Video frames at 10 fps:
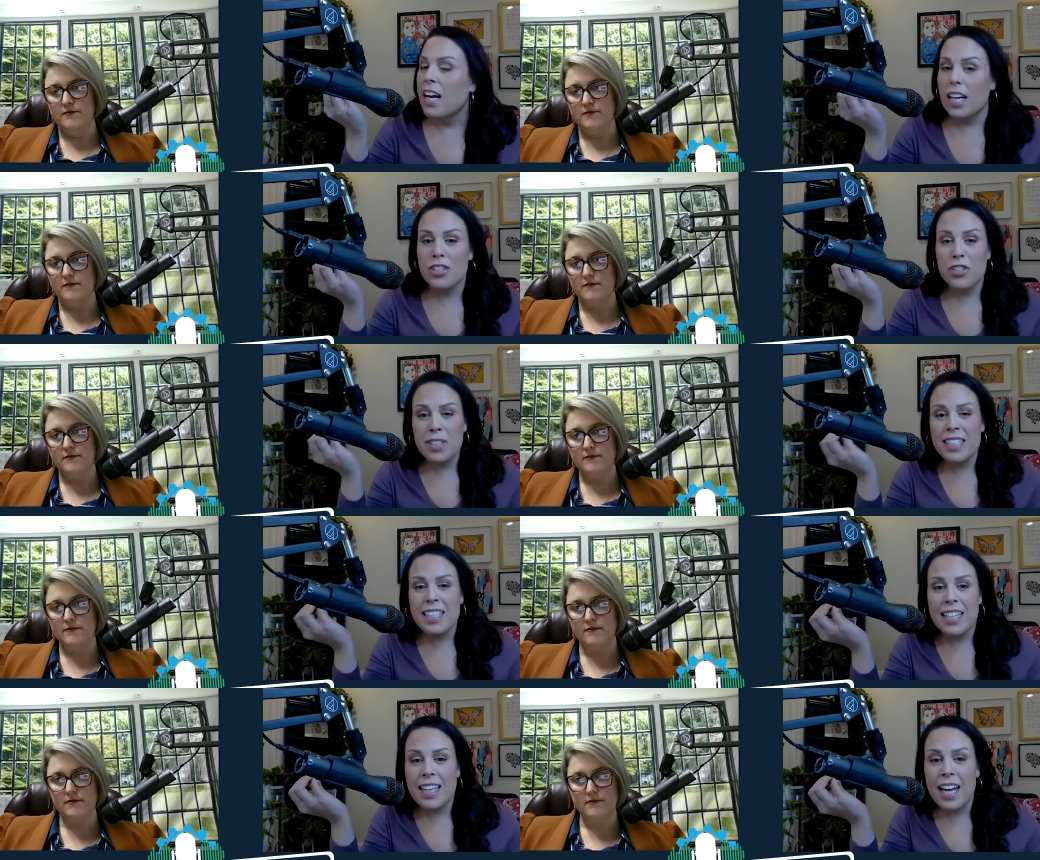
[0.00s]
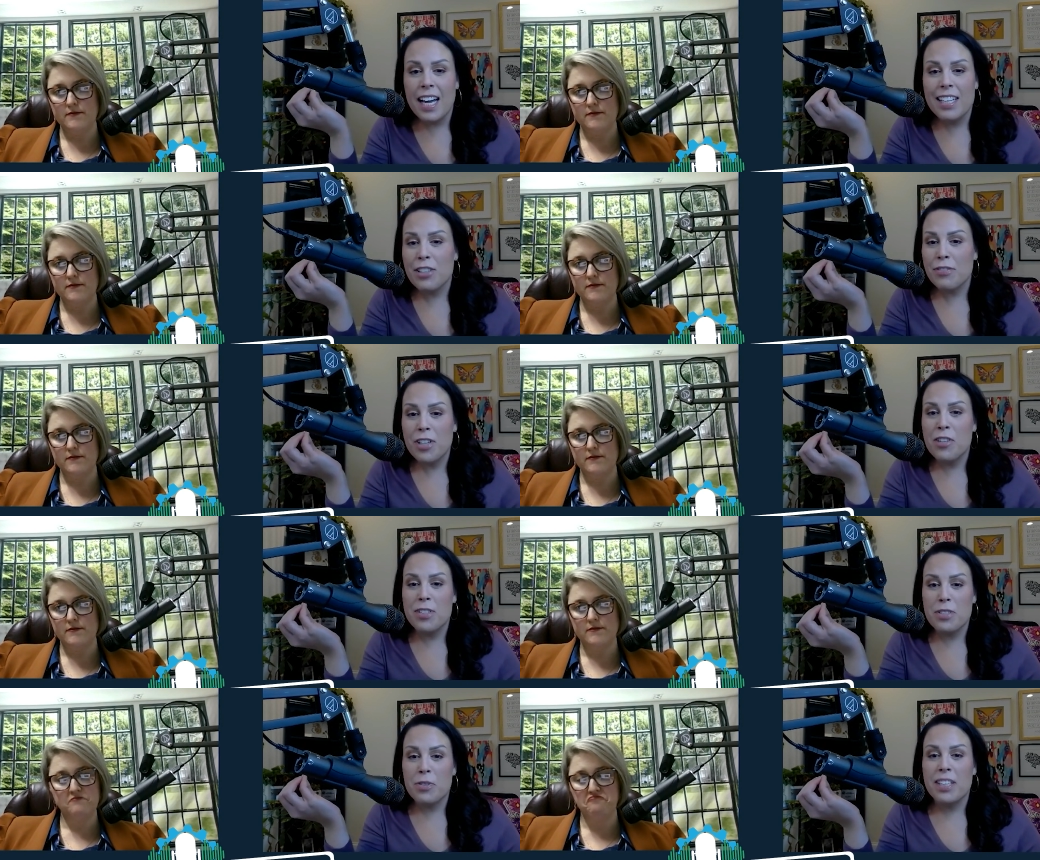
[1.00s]
Speaker 1: I, do you need to get that? Your phone
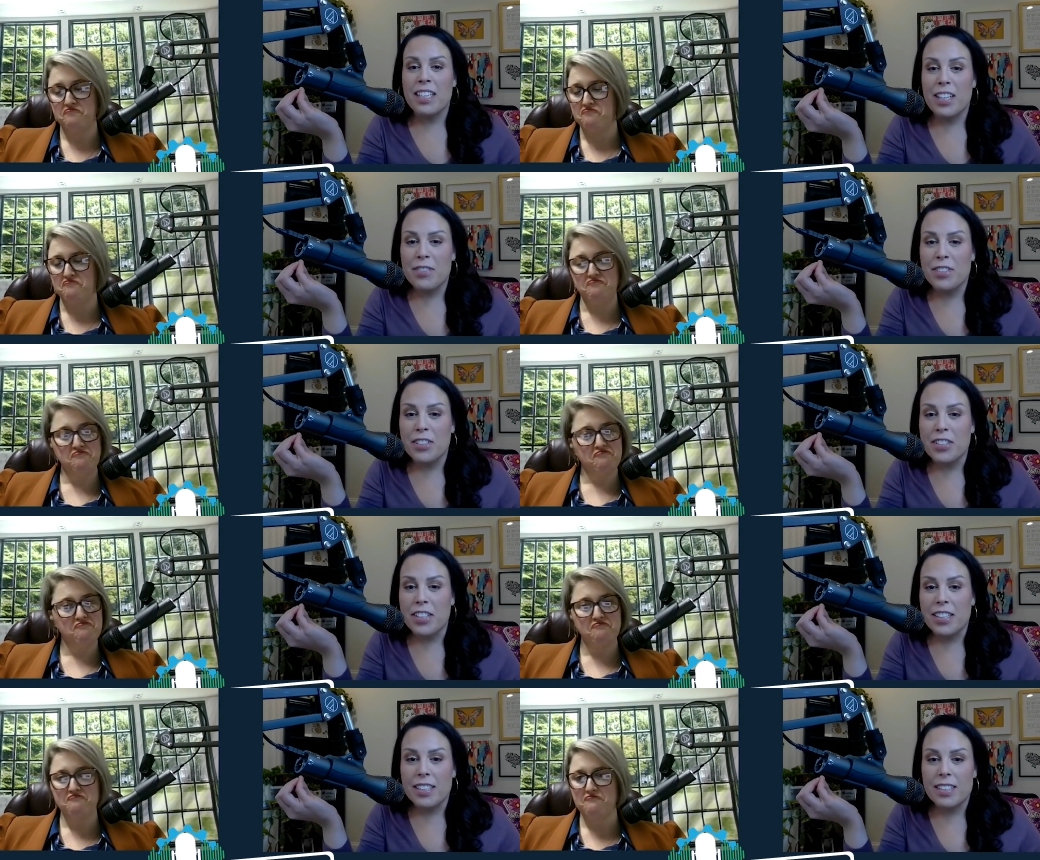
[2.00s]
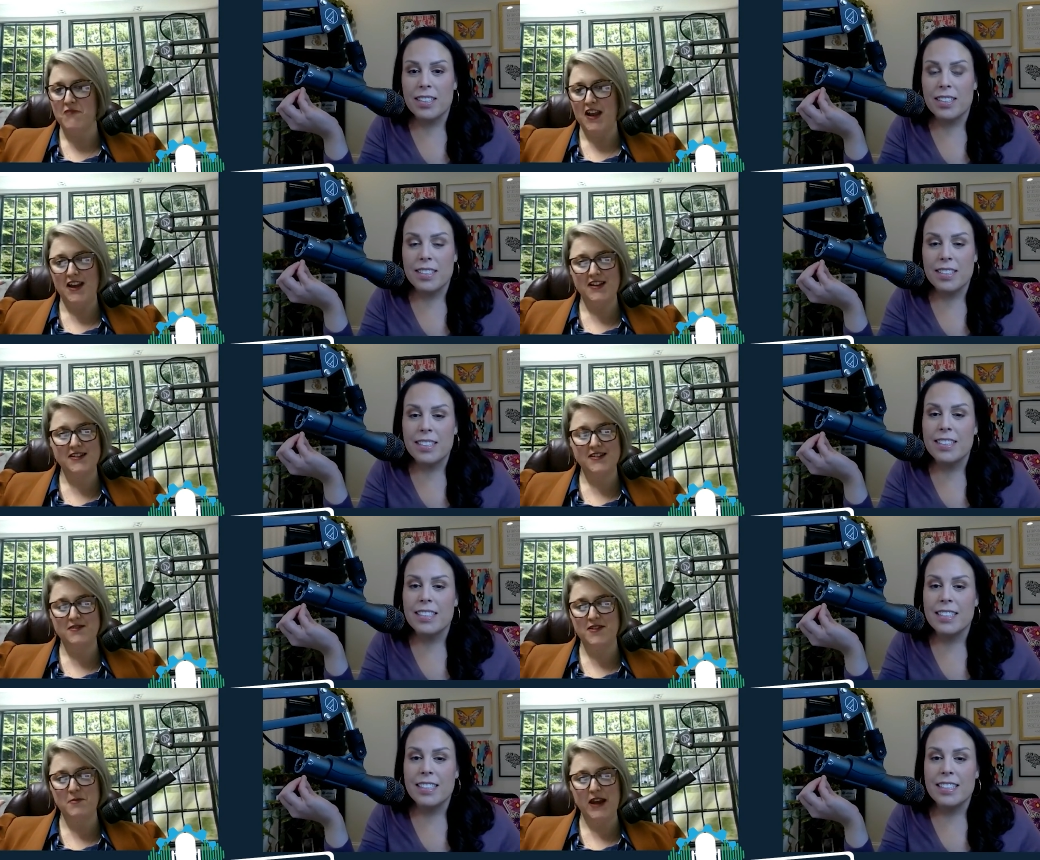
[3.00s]
is ringing off the hook.
Speaker 2: It's
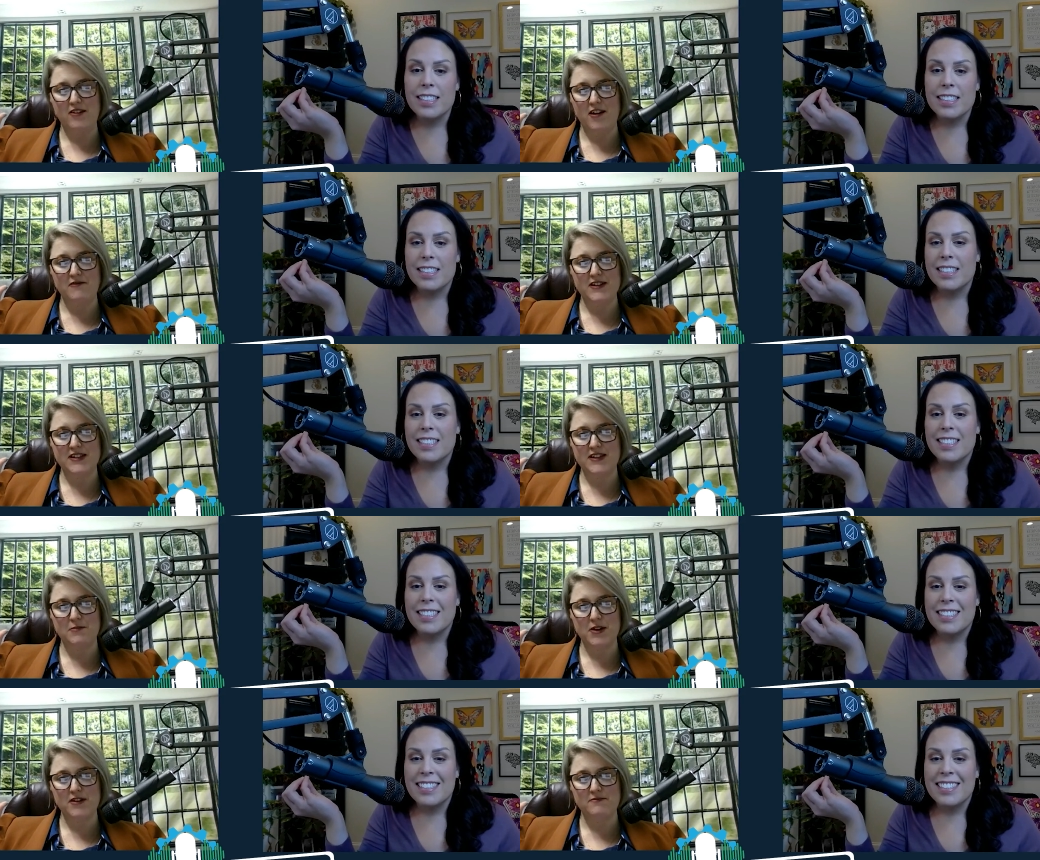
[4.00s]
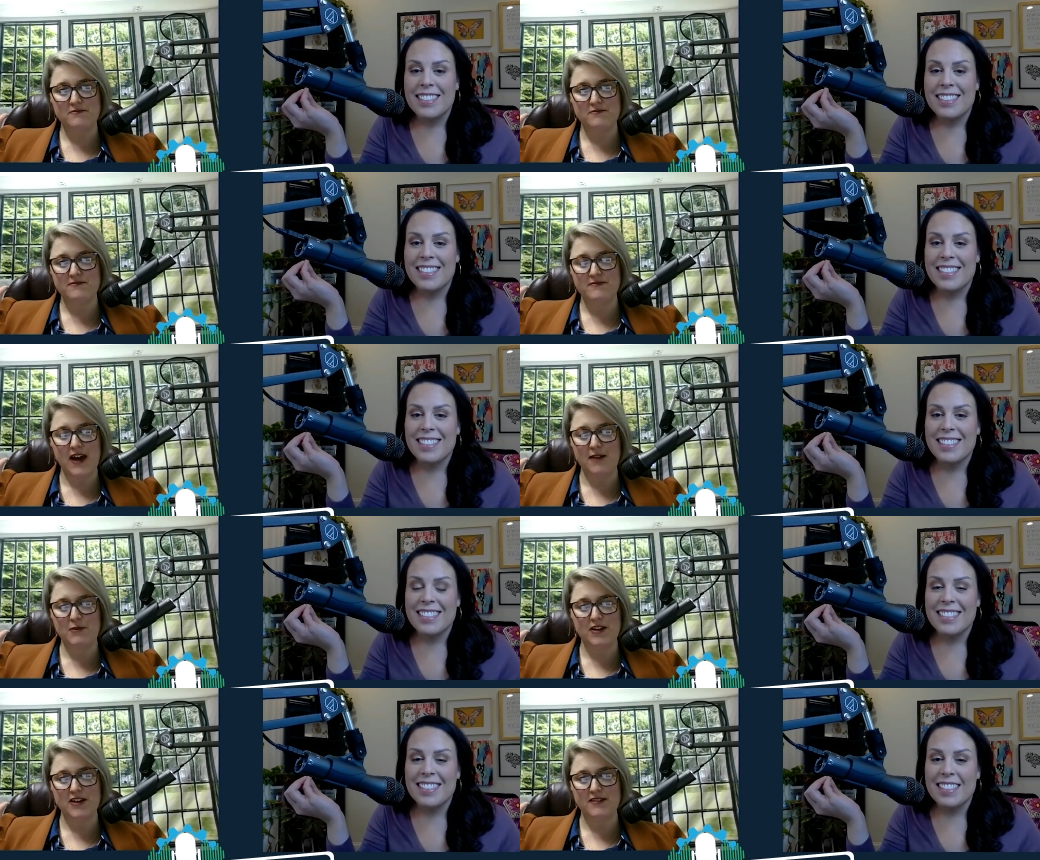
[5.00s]
the main office number.
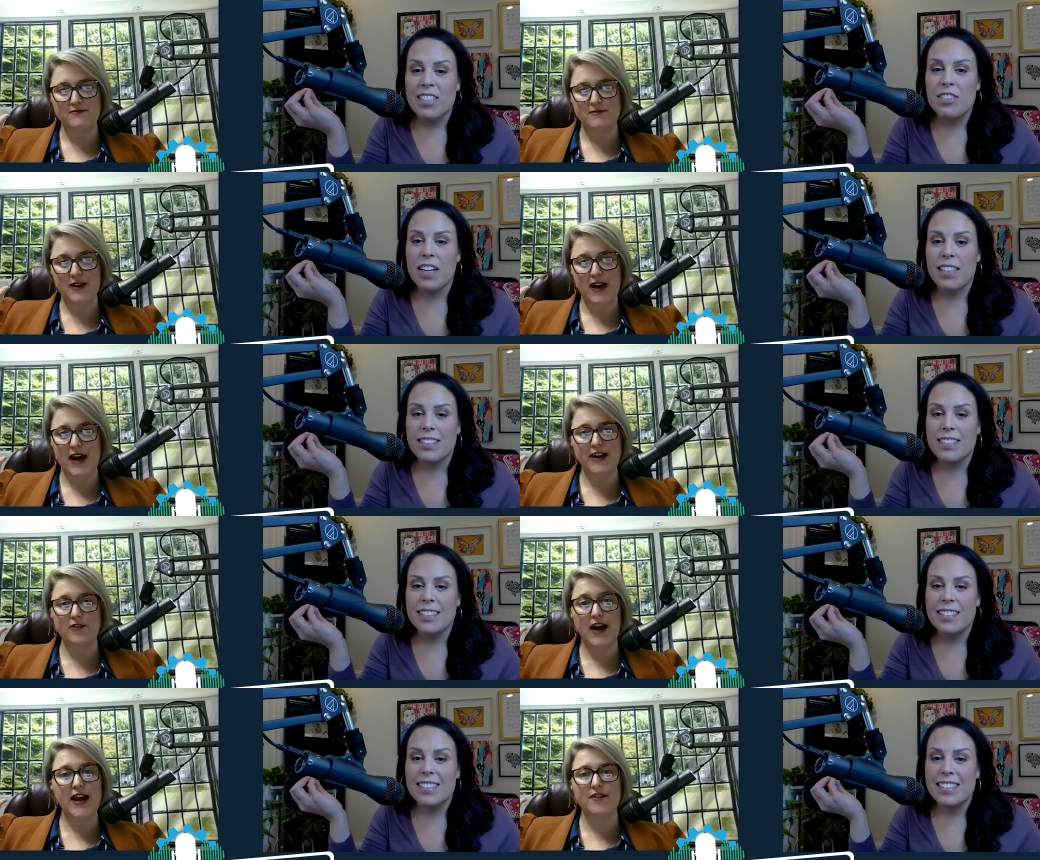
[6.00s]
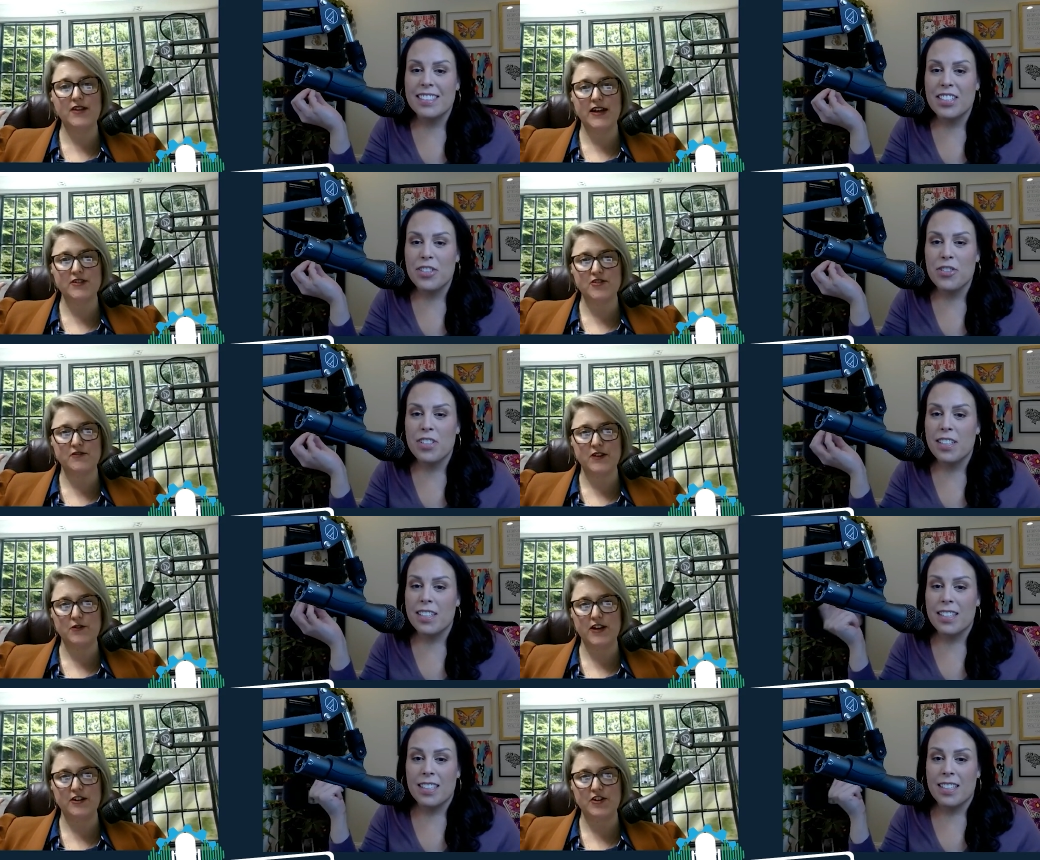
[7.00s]
I'm good. Okay. I don't. I haven't answered a
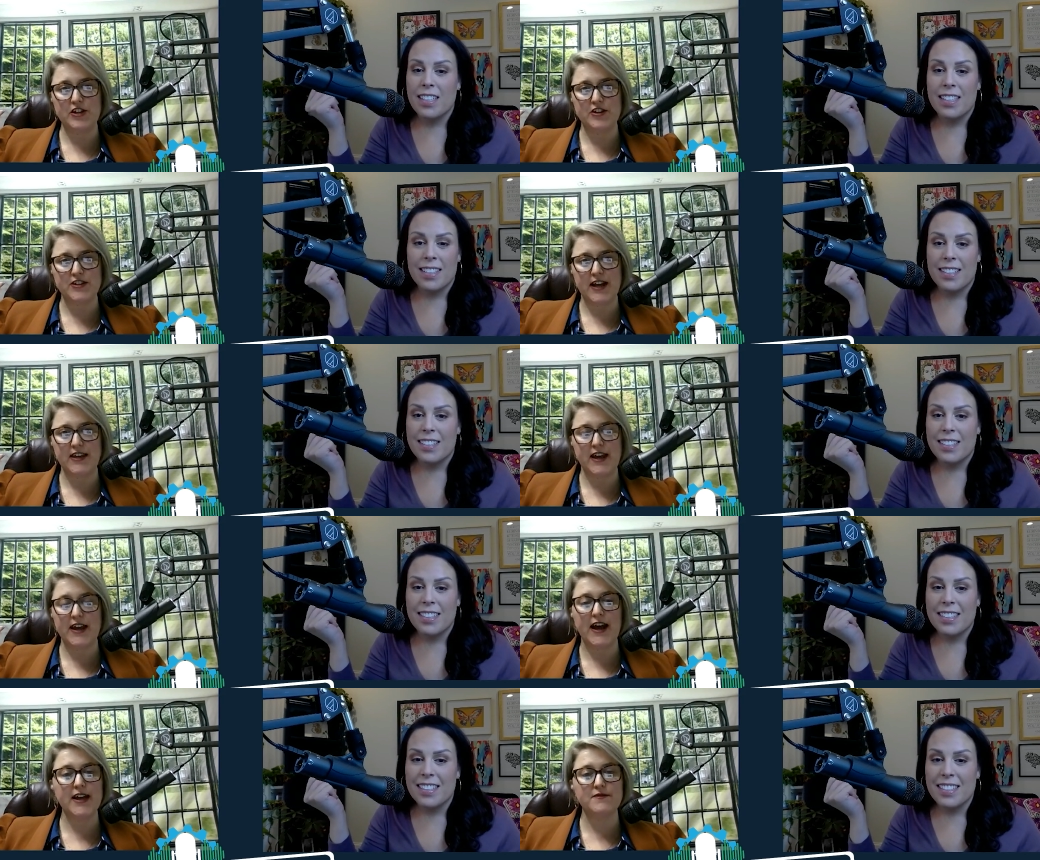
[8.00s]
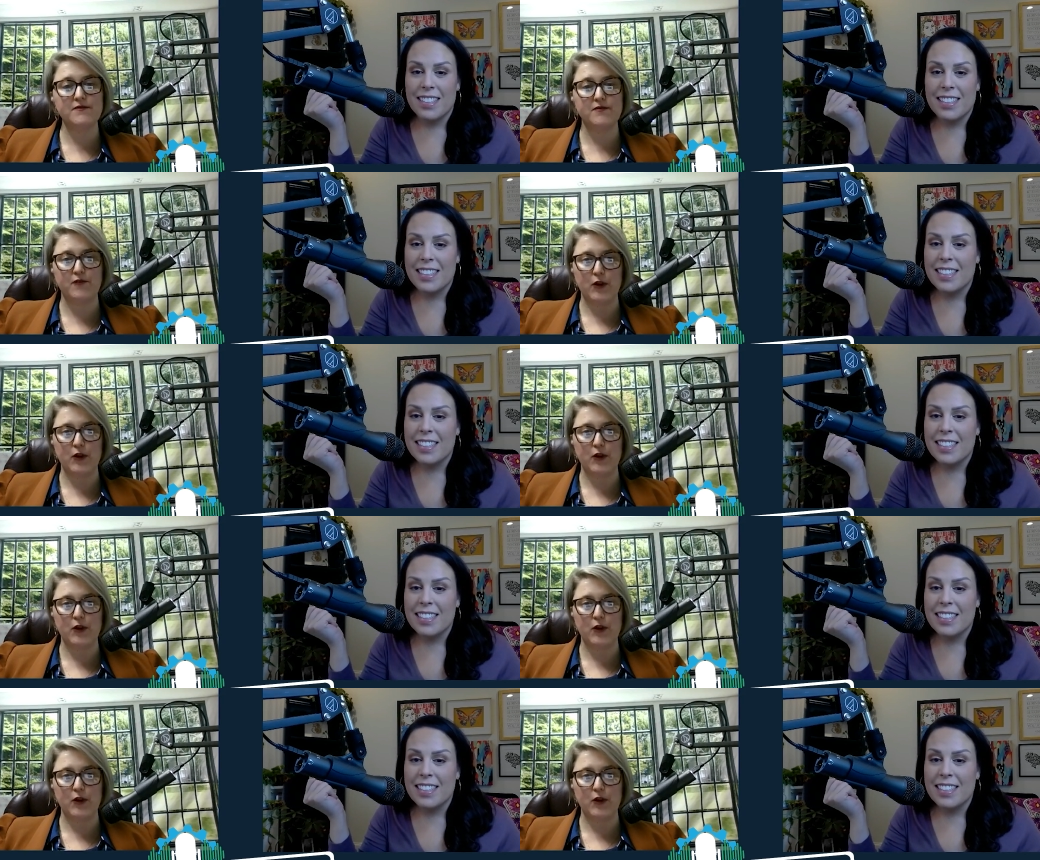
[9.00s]
phone here in years. I can't. I have